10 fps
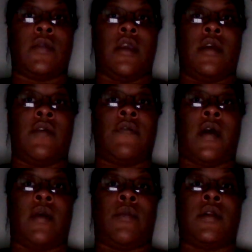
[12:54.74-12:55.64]
if
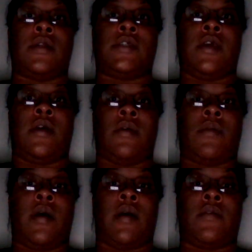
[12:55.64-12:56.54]
I were to tell
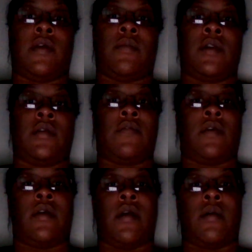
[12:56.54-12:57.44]
how they would differ,
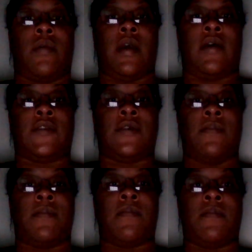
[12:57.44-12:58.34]
I would have to
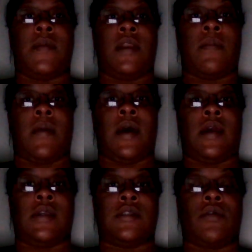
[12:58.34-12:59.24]

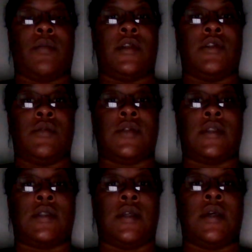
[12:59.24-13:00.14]
minimize or reduce
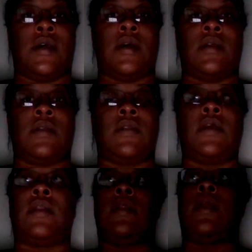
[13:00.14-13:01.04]

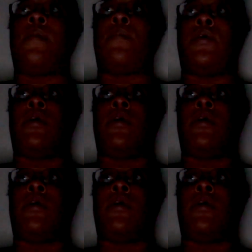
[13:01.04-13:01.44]
the number